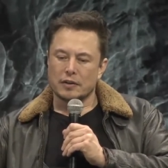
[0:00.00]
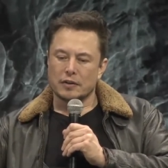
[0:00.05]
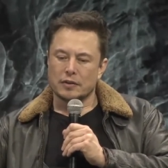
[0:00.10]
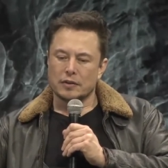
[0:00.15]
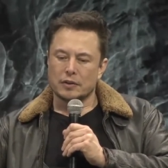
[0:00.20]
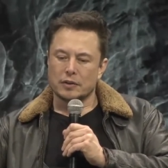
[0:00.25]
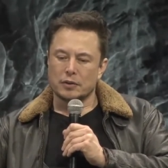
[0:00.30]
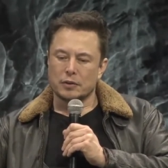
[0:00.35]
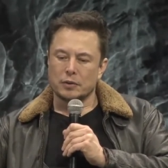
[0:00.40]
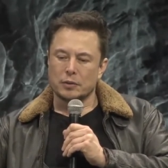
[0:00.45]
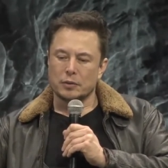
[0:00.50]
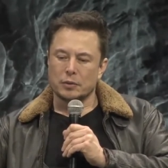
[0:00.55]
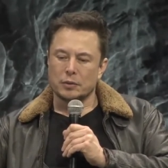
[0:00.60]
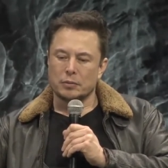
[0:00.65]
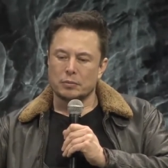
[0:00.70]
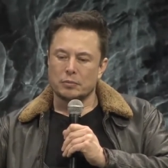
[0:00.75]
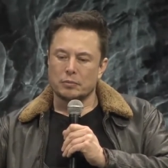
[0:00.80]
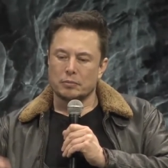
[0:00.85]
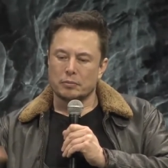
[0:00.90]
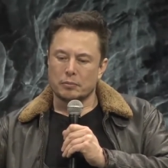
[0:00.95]
to
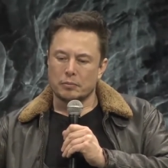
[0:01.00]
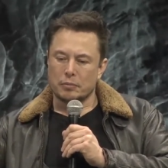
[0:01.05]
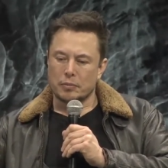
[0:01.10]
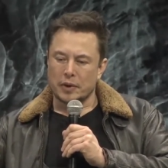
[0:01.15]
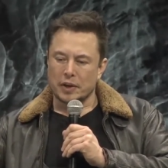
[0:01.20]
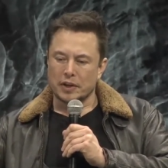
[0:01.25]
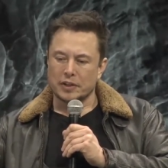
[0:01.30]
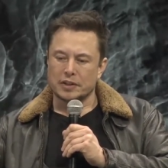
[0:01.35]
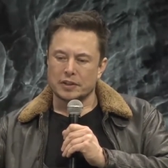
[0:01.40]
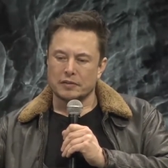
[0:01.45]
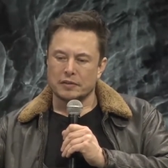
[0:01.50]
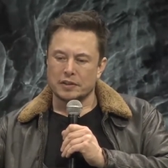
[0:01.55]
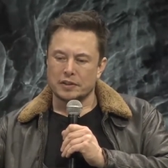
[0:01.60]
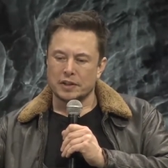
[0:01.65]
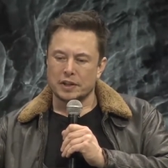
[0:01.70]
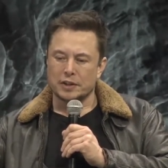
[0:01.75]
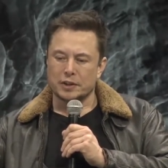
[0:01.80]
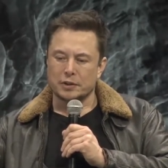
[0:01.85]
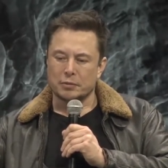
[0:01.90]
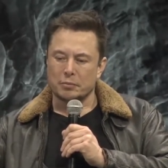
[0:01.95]
bring
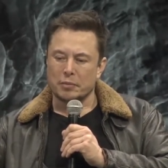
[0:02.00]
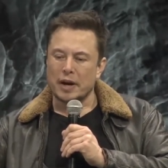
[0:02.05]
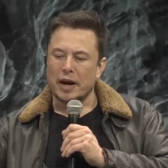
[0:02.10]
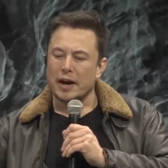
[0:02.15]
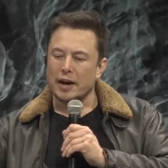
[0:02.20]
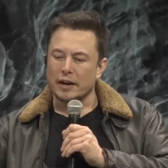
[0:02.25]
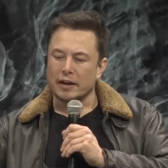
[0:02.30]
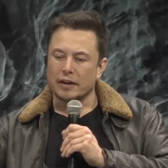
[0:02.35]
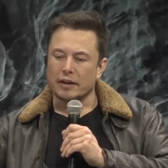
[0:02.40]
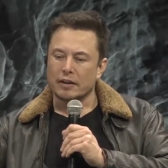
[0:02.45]
civilization back